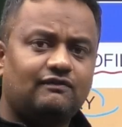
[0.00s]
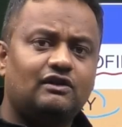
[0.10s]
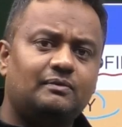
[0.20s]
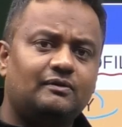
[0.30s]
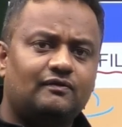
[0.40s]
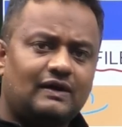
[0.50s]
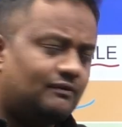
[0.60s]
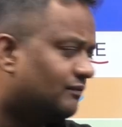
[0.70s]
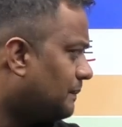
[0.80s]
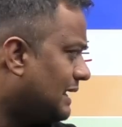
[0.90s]
will be
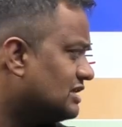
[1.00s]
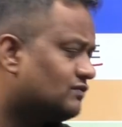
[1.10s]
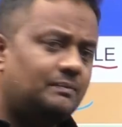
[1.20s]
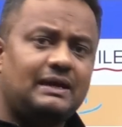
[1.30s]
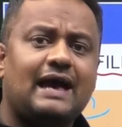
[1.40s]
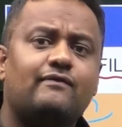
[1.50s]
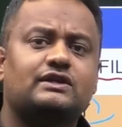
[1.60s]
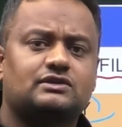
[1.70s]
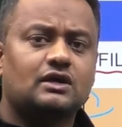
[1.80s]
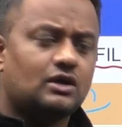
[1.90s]
balance will be
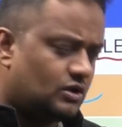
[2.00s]
average.